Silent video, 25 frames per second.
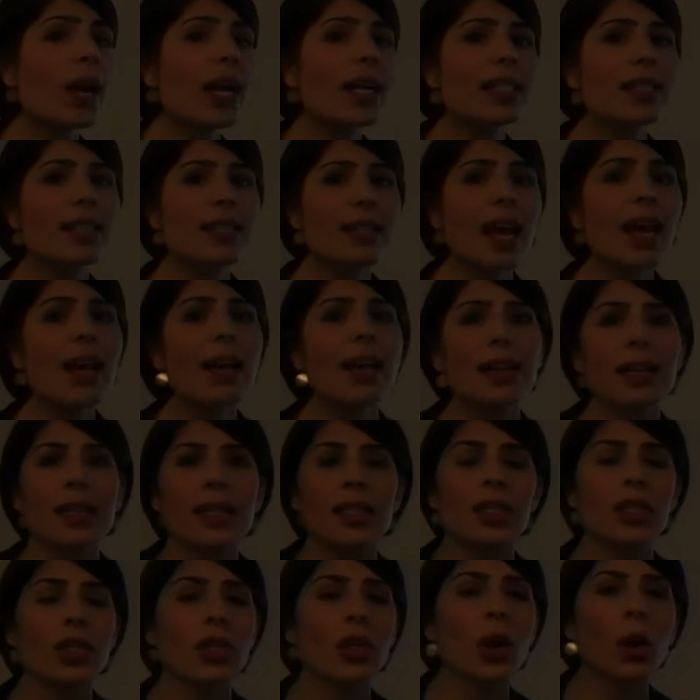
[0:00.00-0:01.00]
I say
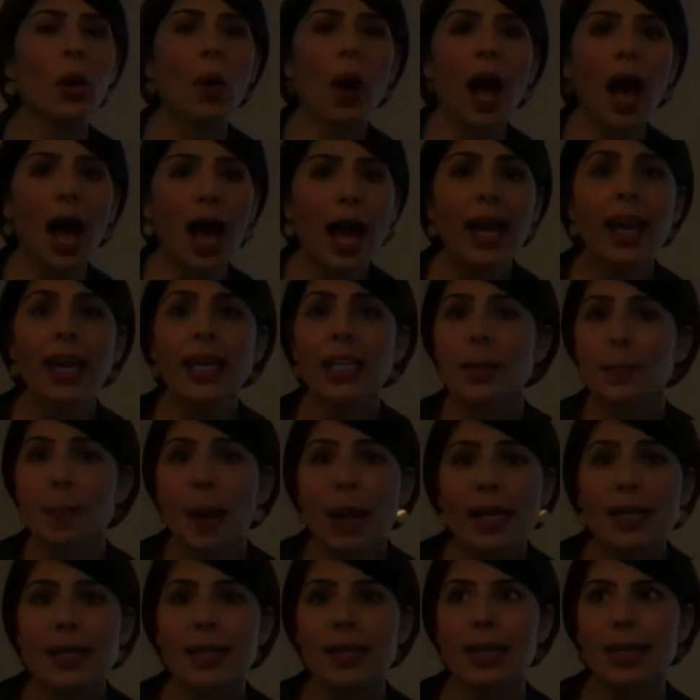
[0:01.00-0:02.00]
is, I
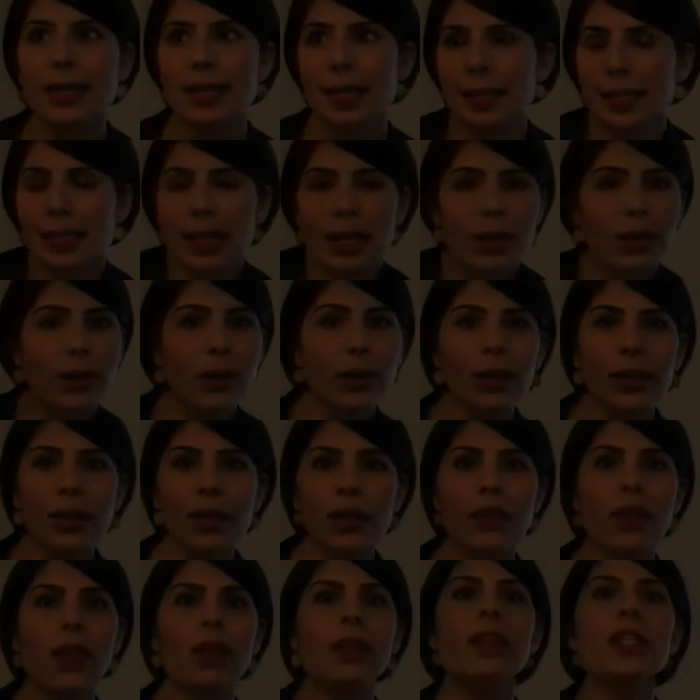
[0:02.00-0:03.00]
expected, as I said
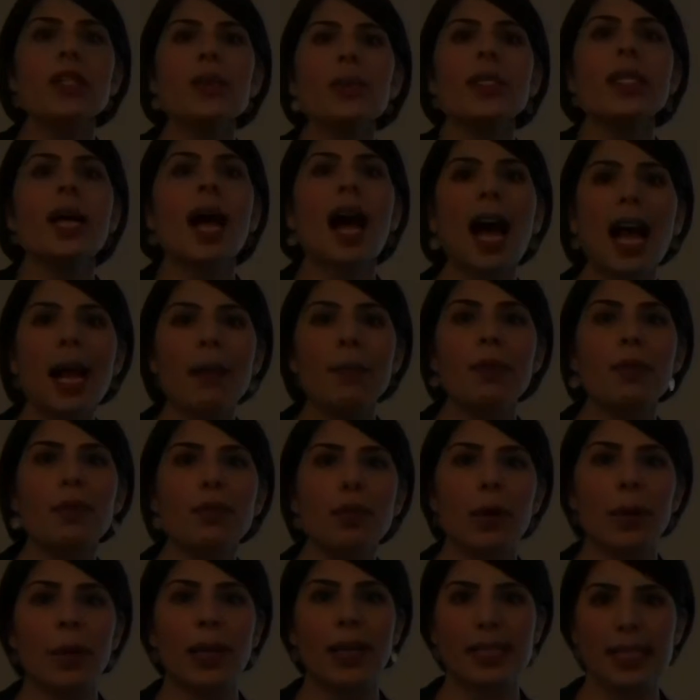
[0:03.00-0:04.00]
earlier, that this was a
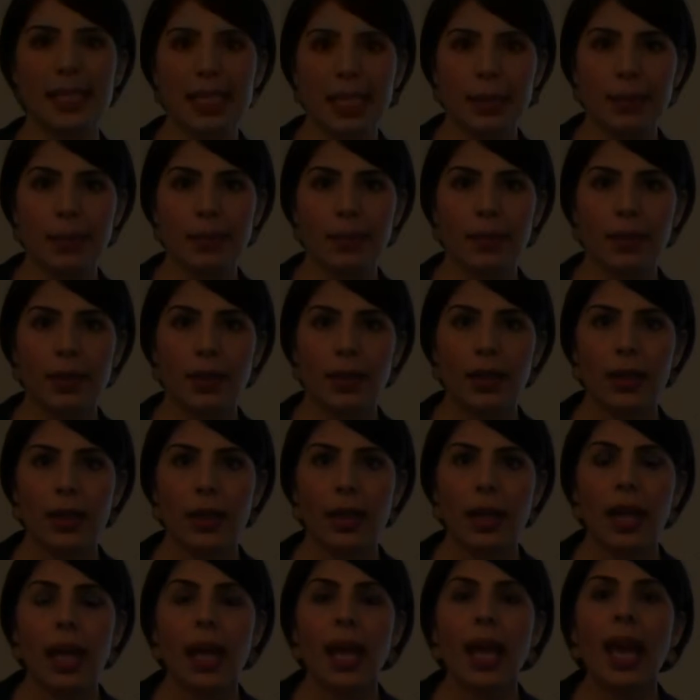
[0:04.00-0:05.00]
high-performing team.
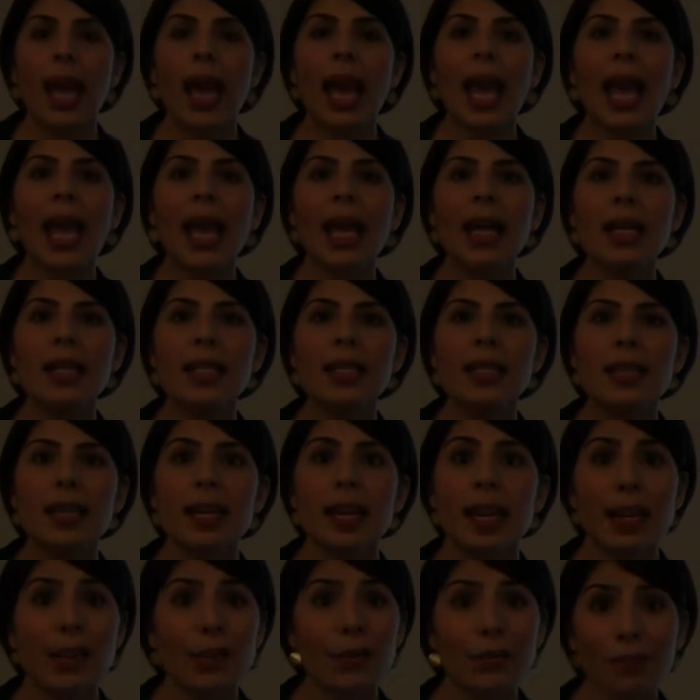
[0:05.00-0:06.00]
And
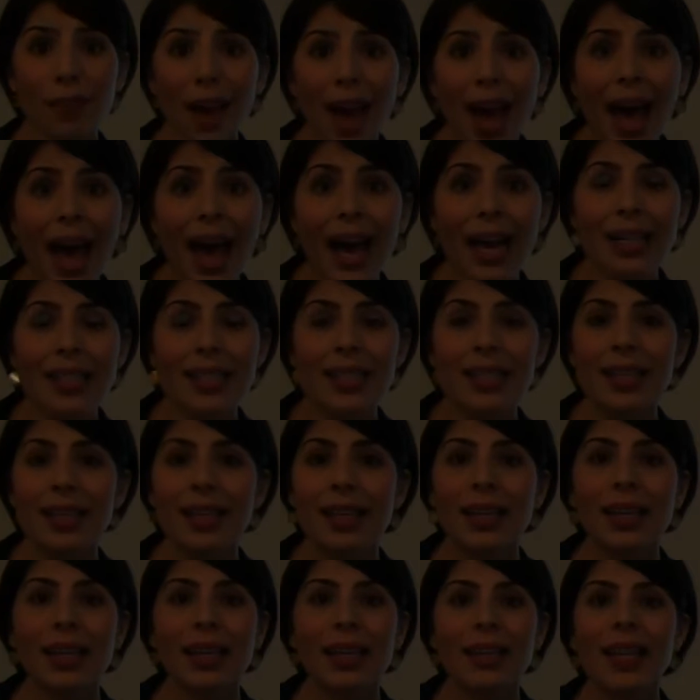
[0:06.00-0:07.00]
in fact,
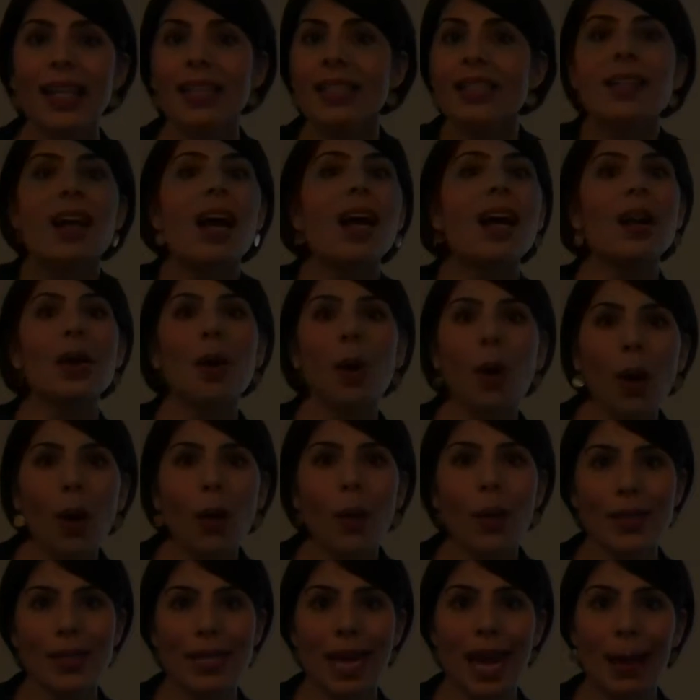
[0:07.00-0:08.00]
that's not at all
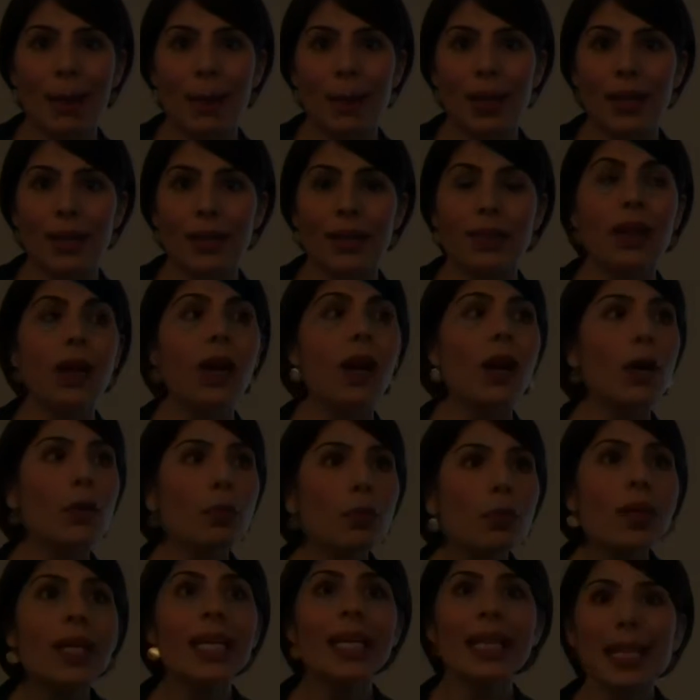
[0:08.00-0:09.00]
what's happened. There are
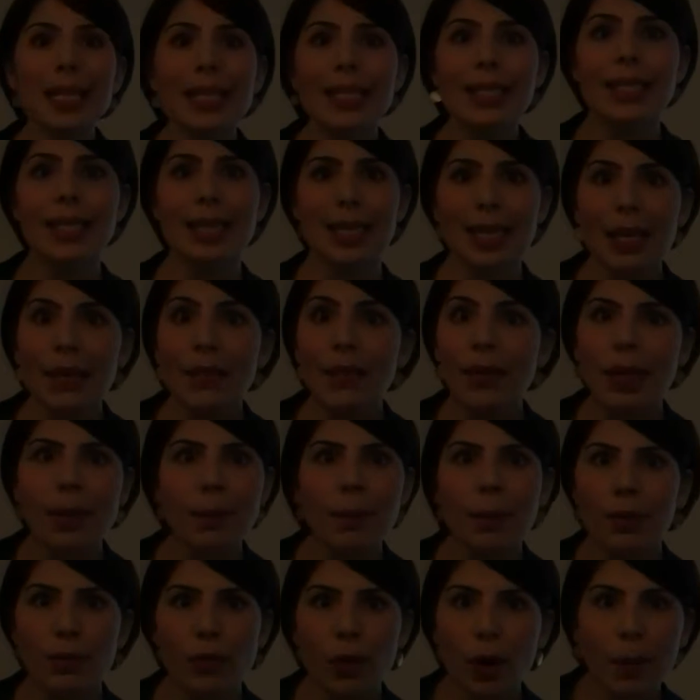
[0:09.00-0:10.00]
really significant
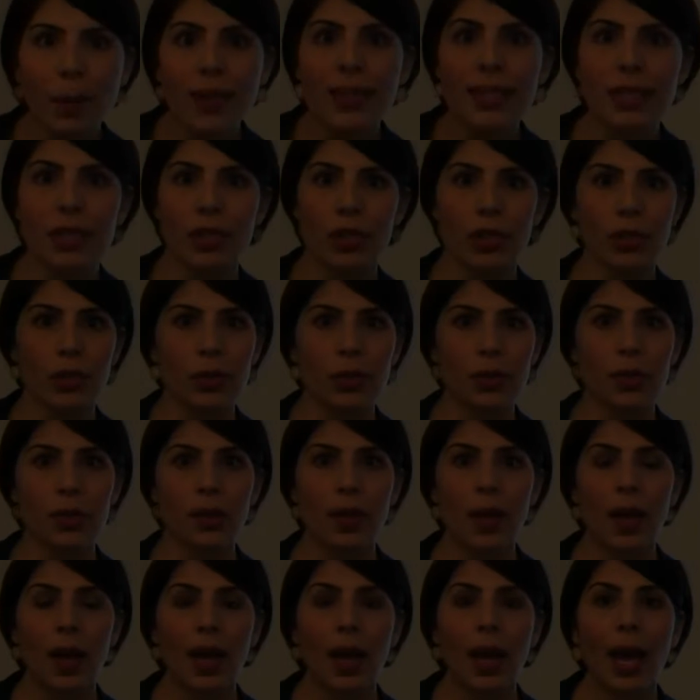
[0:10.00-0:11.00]
performance issues.
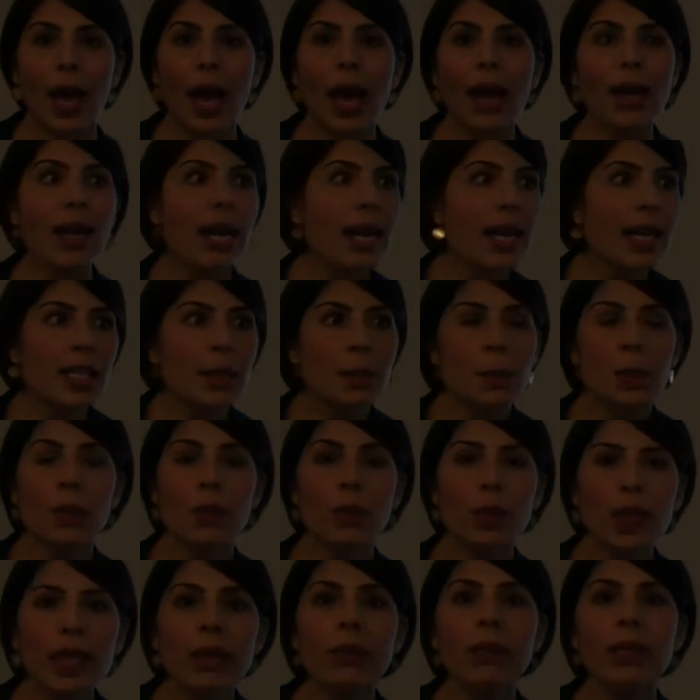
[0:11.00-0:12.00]
And it's been
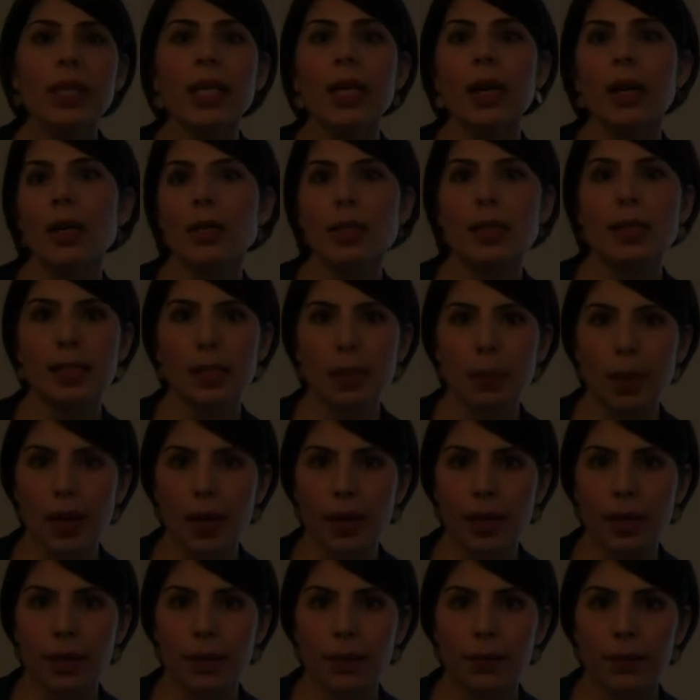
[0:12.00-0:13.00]
really, really hard to deal
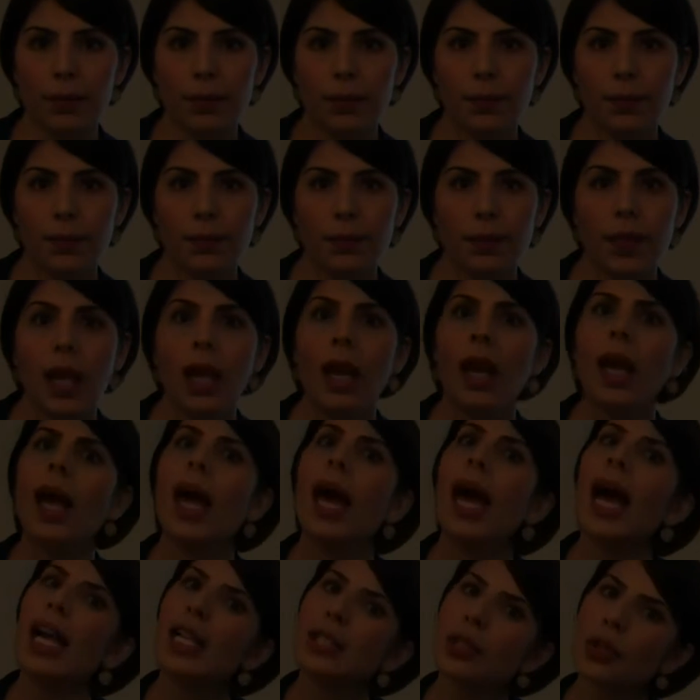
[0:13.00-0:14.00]
with.
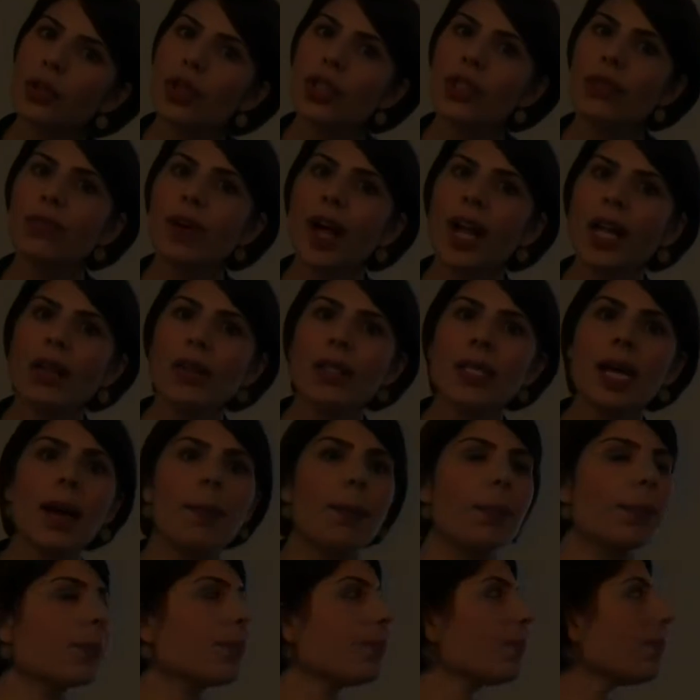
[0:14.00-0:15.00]
And so she follows up.